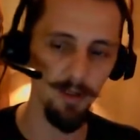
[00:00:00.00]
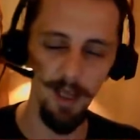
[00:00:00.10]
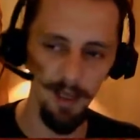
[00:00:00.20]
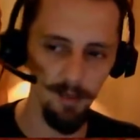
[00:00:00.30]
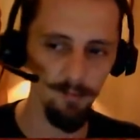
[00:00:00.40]

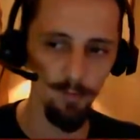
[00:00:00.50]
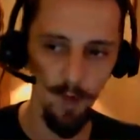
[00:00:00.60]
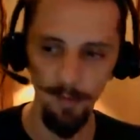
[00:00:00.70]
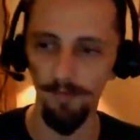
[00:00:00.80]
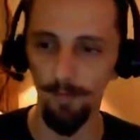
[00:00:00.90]
And
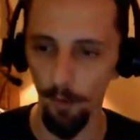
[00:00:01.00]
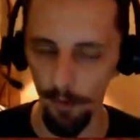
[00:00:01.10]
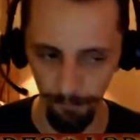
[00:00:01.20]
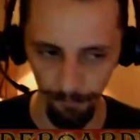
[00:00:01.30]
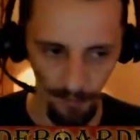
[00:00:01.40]
right before
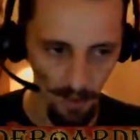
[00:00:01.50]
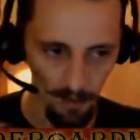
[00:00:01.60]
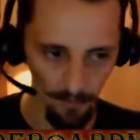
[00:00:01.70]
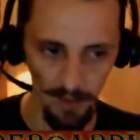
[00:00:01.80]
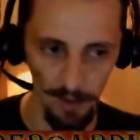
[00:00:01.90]

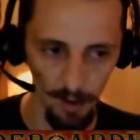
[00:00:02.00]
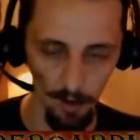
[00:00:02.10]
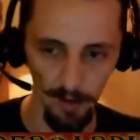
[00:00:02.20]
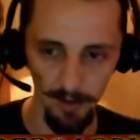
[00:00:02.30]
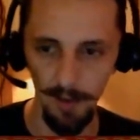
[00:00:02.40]
these
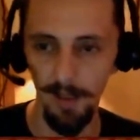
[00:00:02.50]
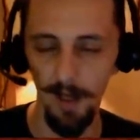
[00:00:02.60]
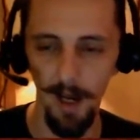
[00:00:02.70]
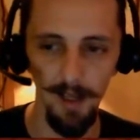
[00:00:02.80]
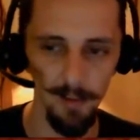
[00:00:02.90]
cards hit,
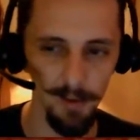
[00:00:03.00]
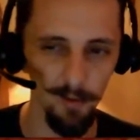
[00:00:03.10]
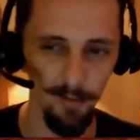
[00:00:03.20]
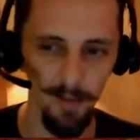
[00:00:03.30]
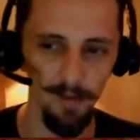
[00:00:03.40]
I
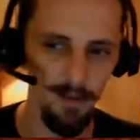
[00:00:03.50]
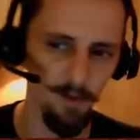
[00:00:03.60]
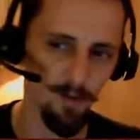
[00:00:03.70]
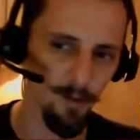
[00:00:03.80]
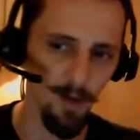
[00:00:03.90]
assume that
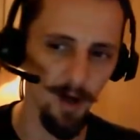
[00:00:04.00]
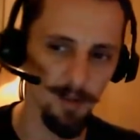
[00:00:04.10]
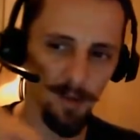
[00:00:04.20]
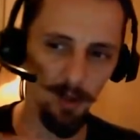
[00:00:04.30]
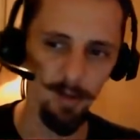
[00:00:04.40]
the
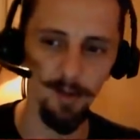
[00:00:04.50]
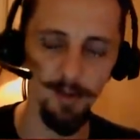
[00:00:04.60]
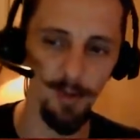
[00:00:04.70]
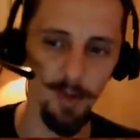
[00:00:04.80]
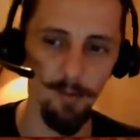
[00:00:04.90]
prices are going
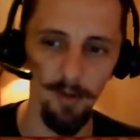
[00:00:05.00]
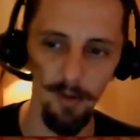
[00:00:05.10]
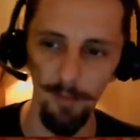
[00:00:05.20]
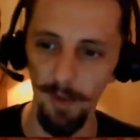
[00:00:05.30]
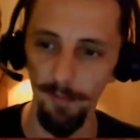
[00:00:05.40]
to drop a little bit.